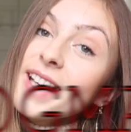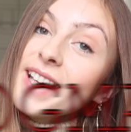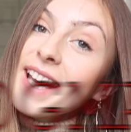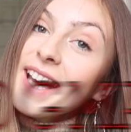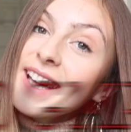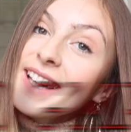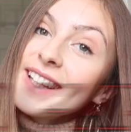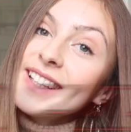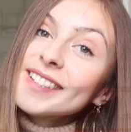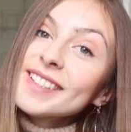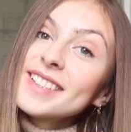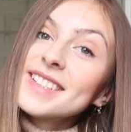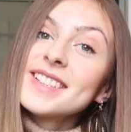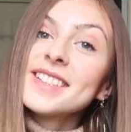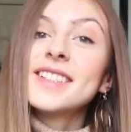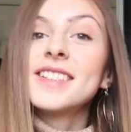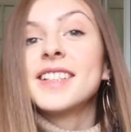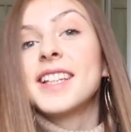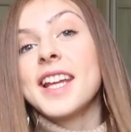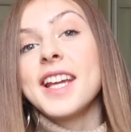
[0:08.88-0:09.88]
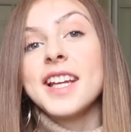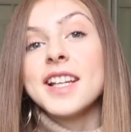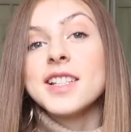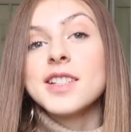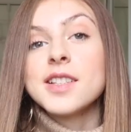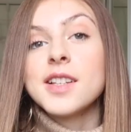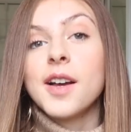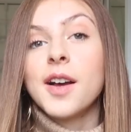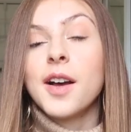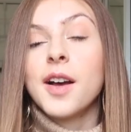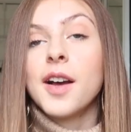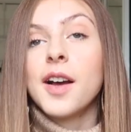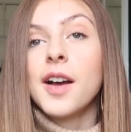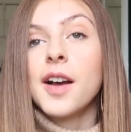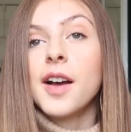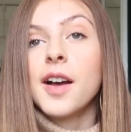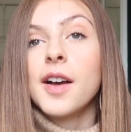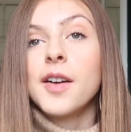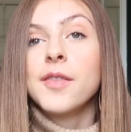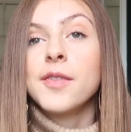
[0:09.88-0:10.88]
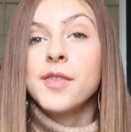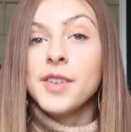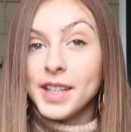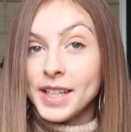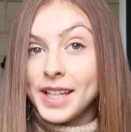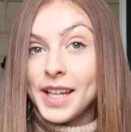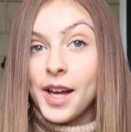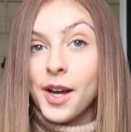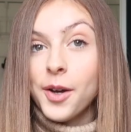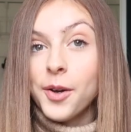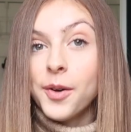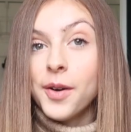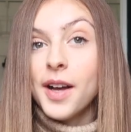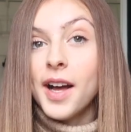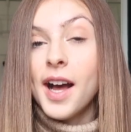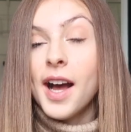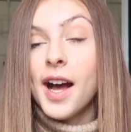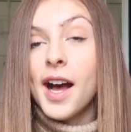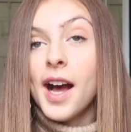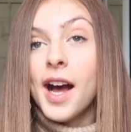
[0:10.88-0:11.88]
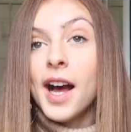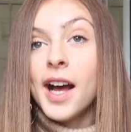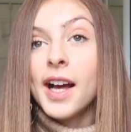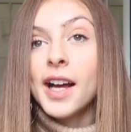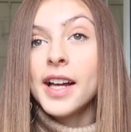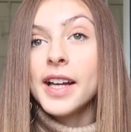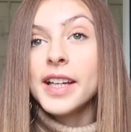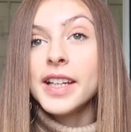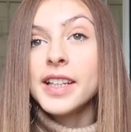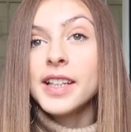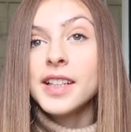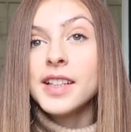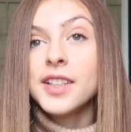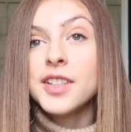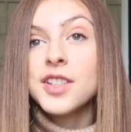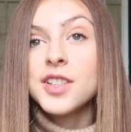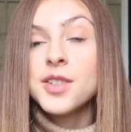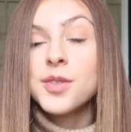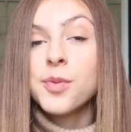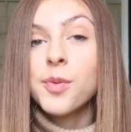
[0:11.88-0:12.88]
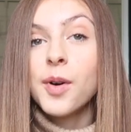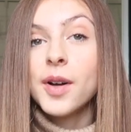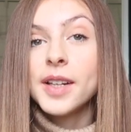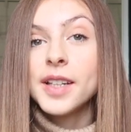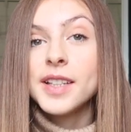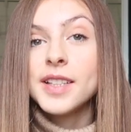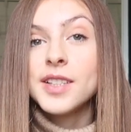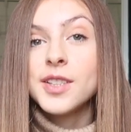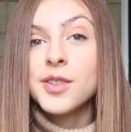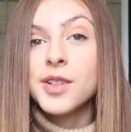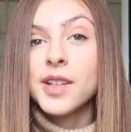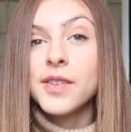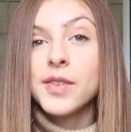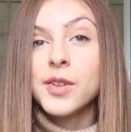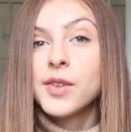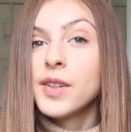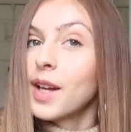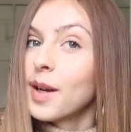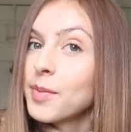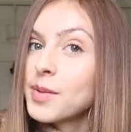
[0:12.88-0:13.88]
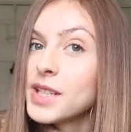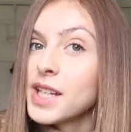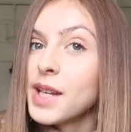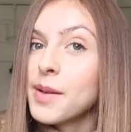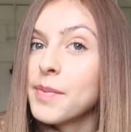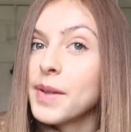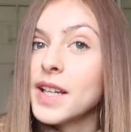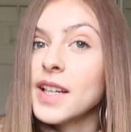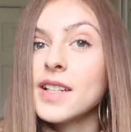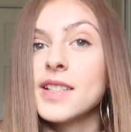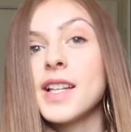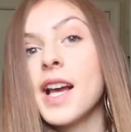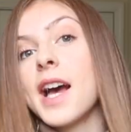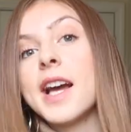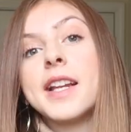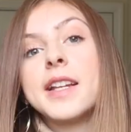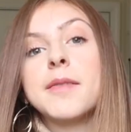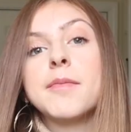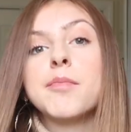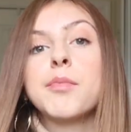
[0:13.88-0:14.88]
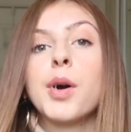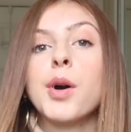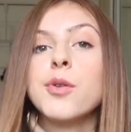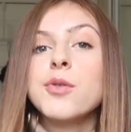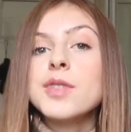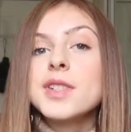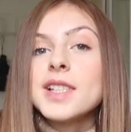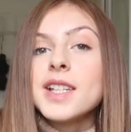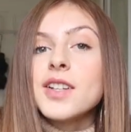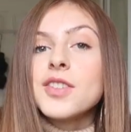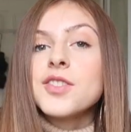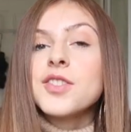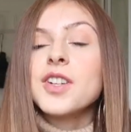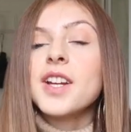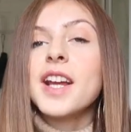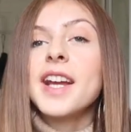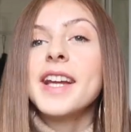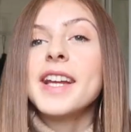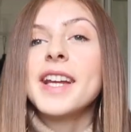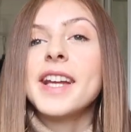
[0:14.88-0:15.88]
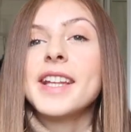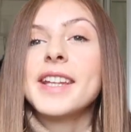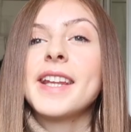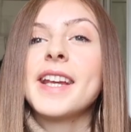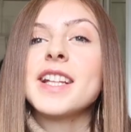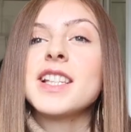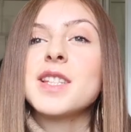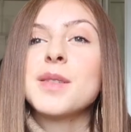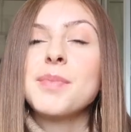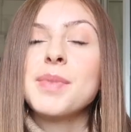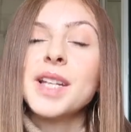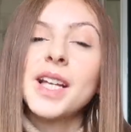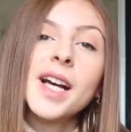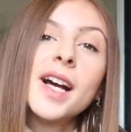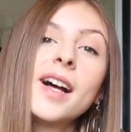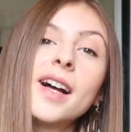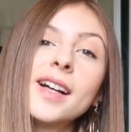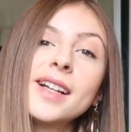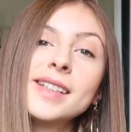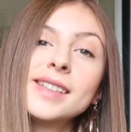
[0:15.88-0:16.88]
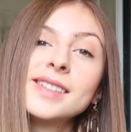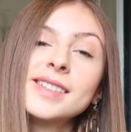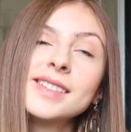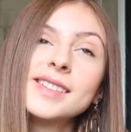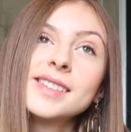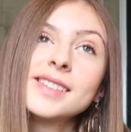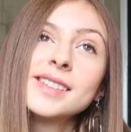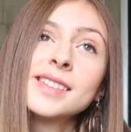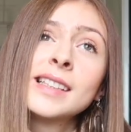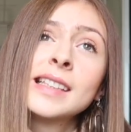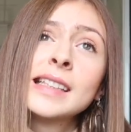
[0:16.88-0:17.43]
get into today's video, I just wanted to give you an update because I didn't post yesterday, and that's because